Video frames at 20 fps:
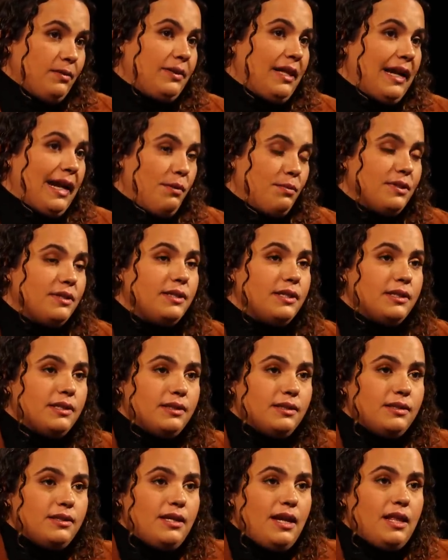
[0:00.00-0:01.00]
that I was just
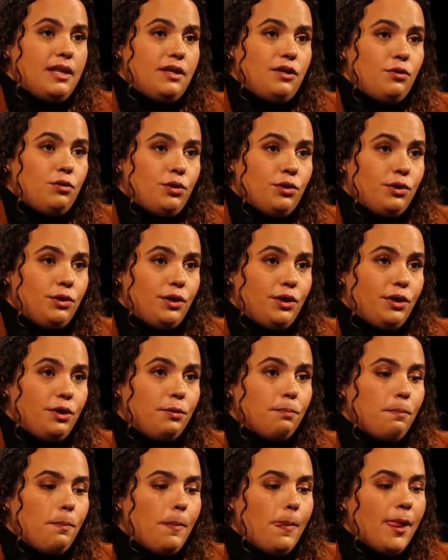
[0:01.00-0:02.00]
telling you earlier.